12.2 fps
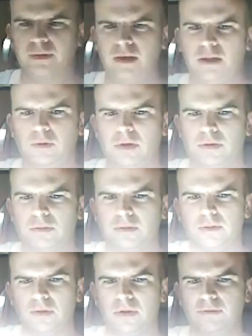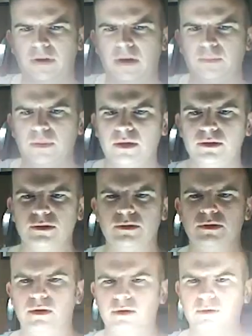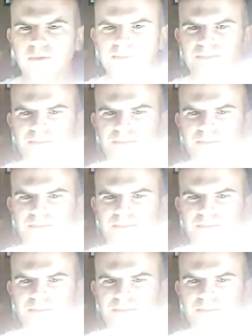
Anyway, it was 25 bucks or so.